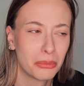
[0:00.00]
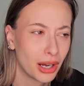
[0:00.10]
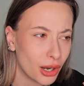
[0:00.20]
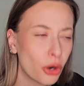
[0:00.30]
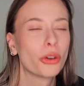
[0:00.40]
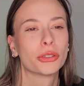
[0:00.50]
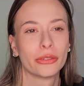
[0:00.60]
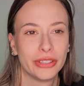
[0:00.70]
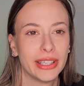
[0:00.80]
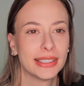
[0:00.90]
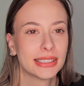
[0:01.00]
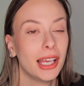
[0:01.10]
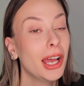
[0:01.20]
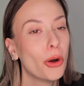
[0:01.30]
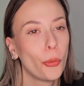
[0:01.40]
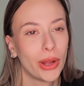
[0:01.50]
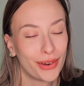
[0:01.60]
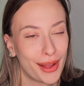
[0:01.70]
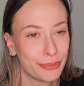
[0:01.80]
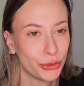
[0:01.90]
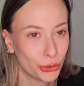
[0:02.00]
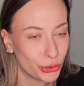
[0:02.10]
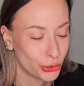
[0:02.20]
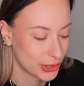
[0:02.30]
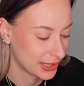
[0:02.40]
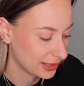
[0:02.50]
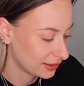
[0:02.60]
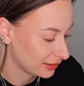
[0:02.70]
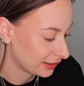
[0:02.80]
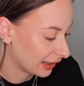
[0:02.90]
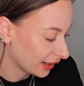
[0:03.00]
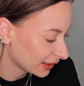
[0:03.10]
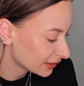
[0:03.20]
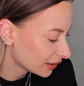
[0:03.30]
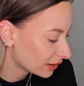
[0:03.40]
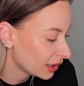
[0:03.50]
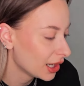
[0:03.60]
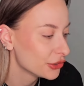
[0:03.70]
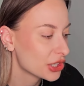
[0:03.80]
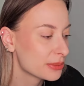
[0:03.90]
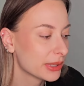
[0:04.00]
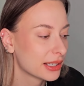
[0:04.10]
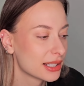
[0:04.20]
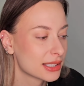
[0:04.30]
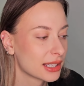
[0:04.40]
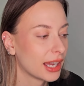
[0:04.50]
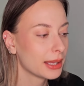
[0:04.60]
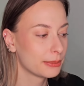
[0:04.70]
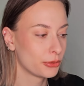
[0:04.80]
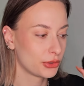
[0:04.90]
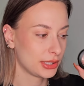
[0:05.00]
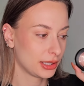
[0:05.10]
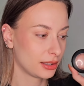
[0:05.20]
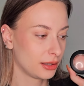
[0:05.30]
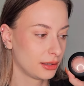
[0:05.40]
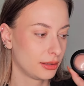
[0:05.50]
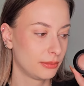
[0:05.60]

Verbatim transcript: a lot of days where I'm not using highlighter just because I am using